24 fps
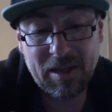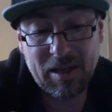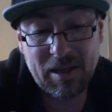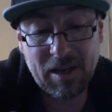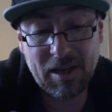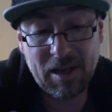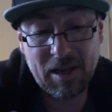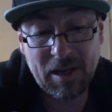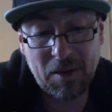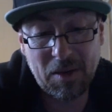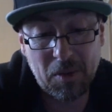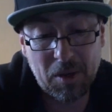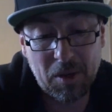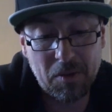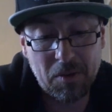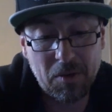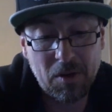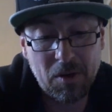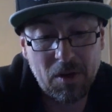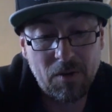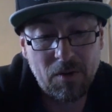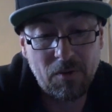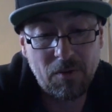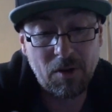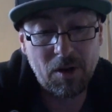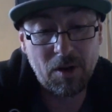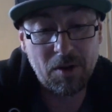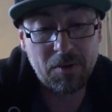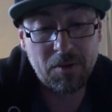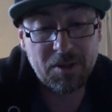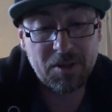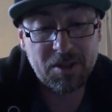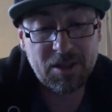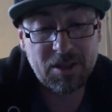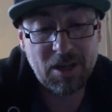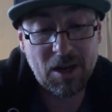Here we go. Right, I'm
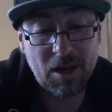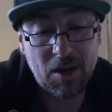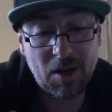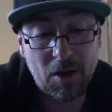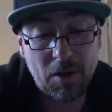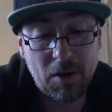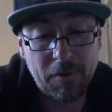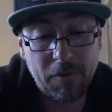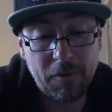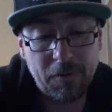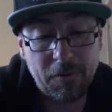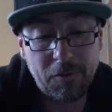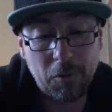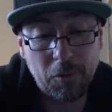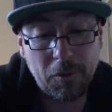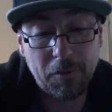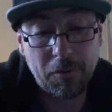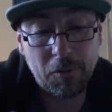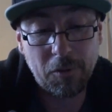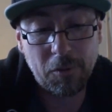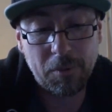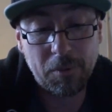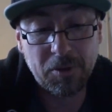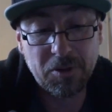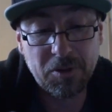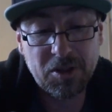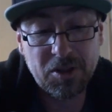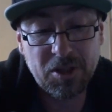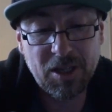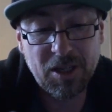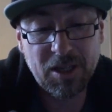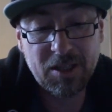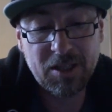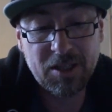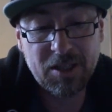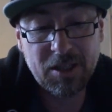going to start off at
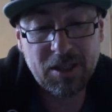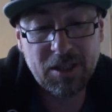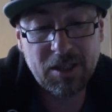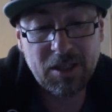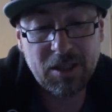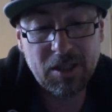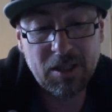44.6.